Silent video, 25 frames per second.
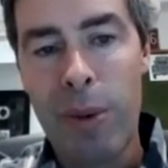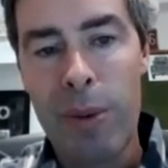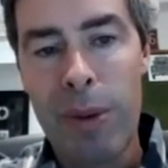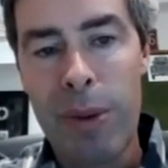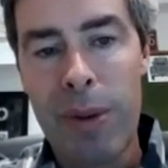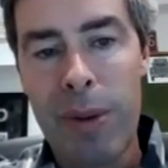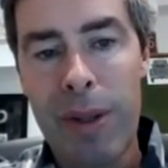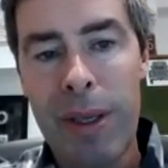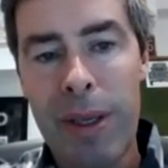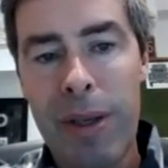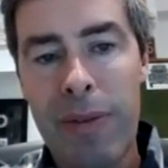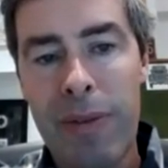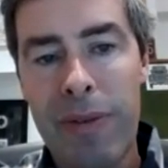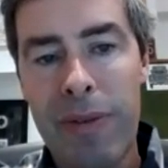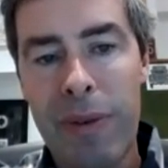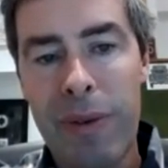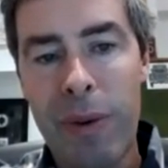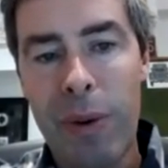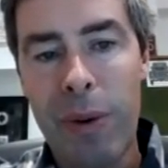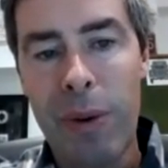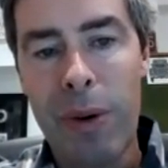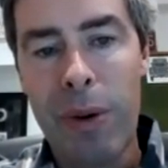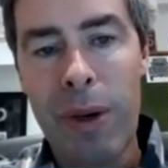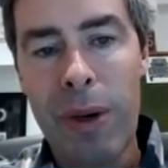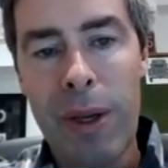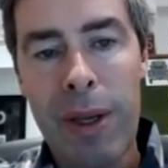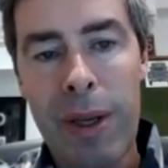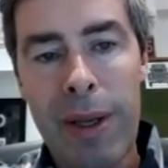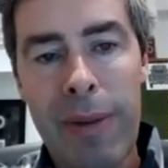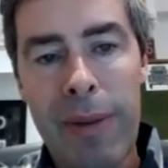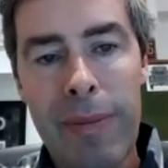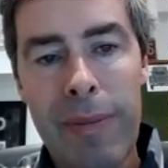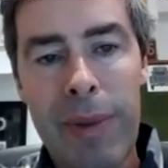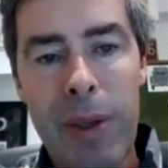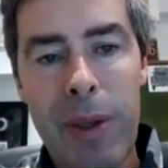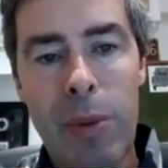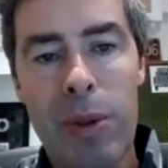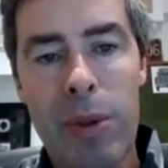But with E4,
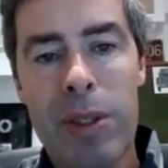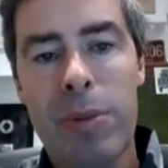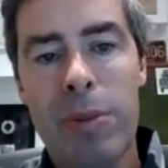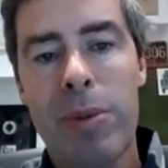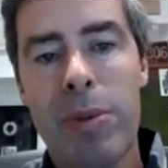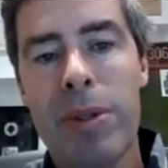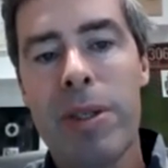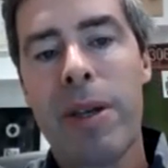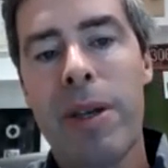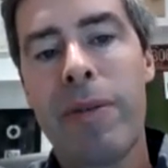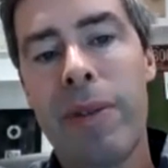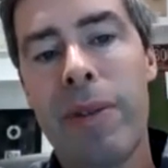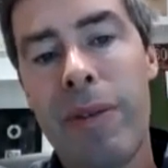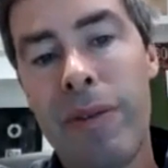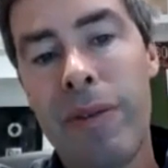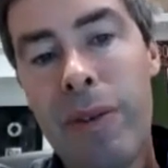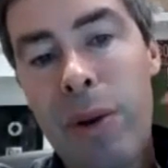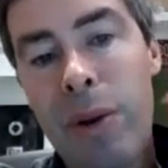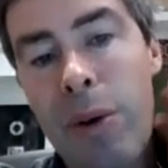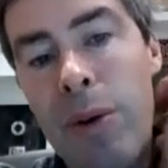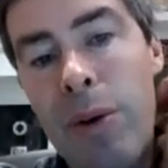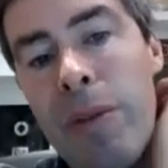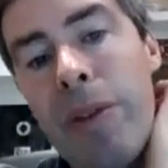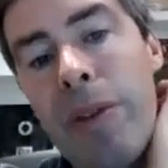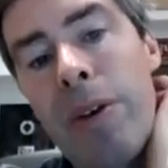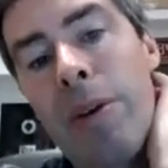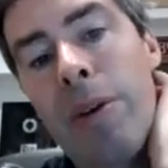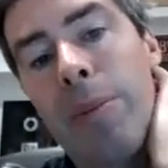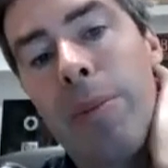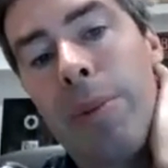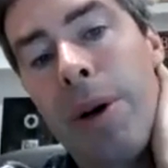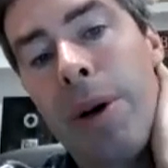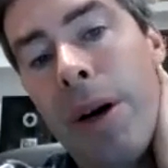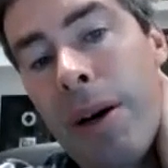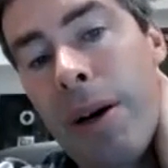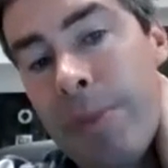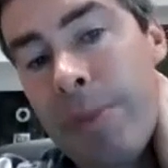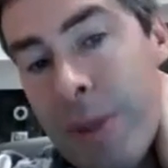you want to preserve the floor of the
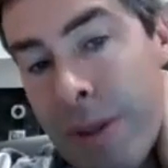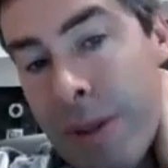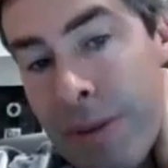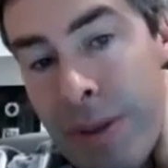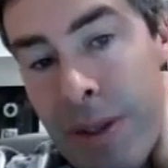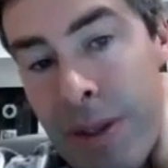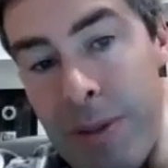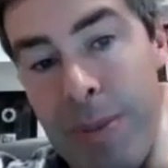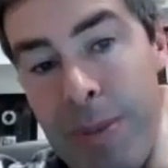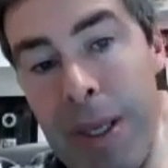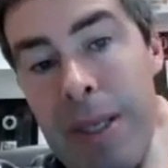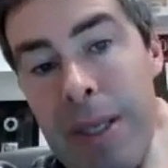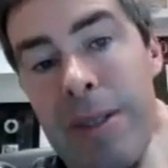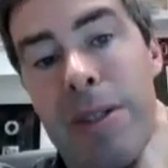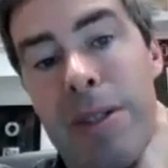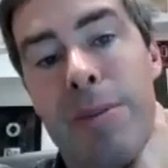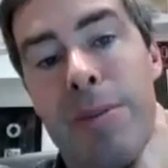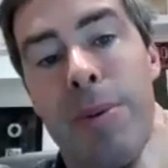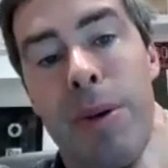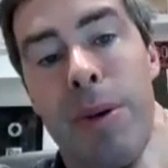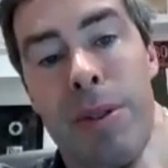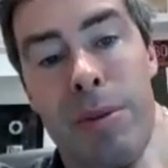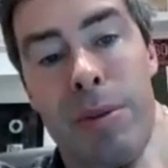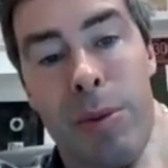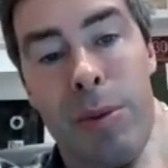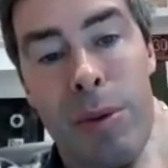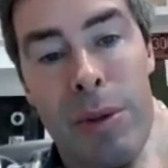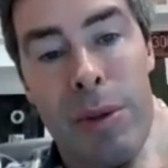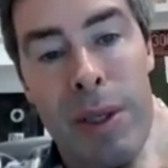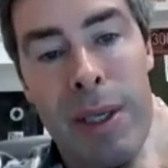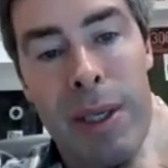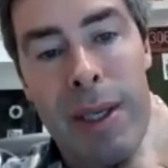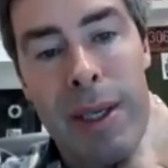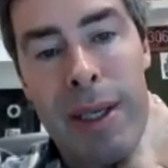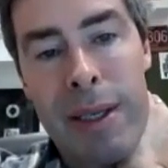compartment as best as possible